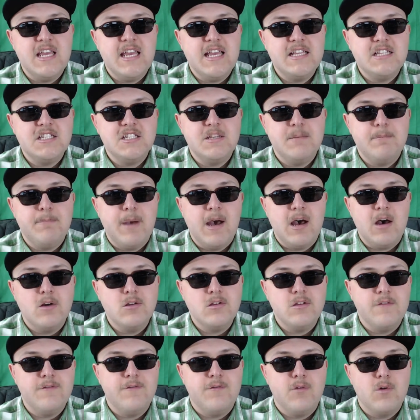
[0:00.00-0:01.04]
it's about
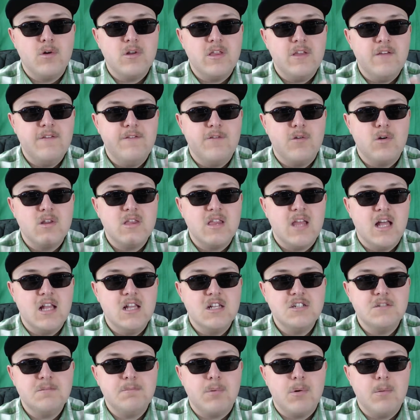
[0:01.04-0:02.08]

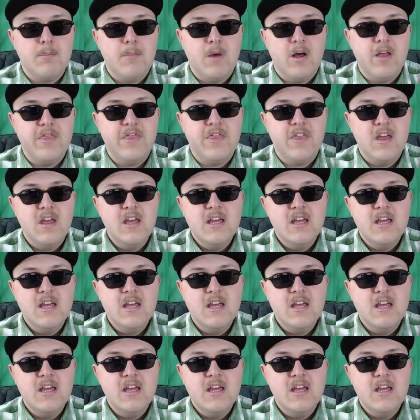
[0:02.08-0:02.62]
$44 per month